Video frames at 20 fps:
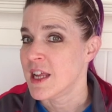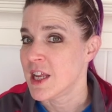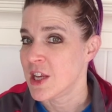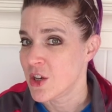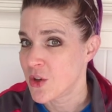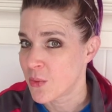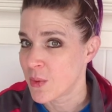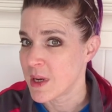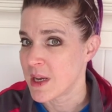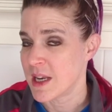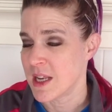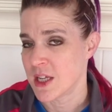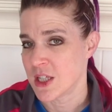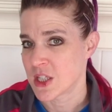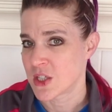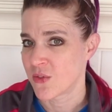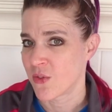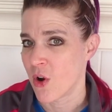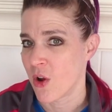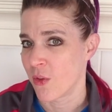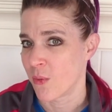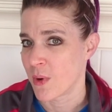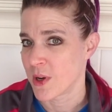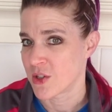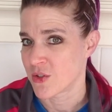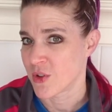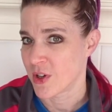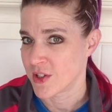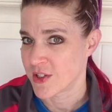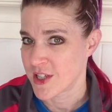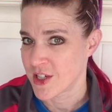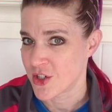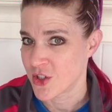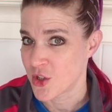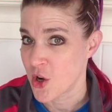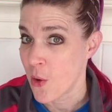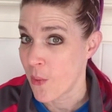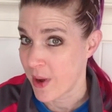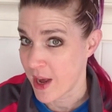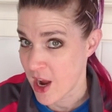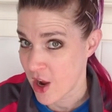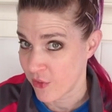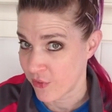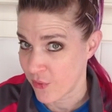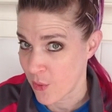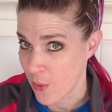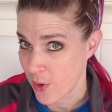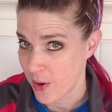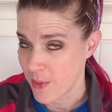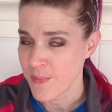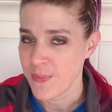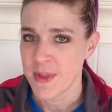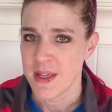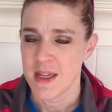ingredients for all the restaurants that you're going out for.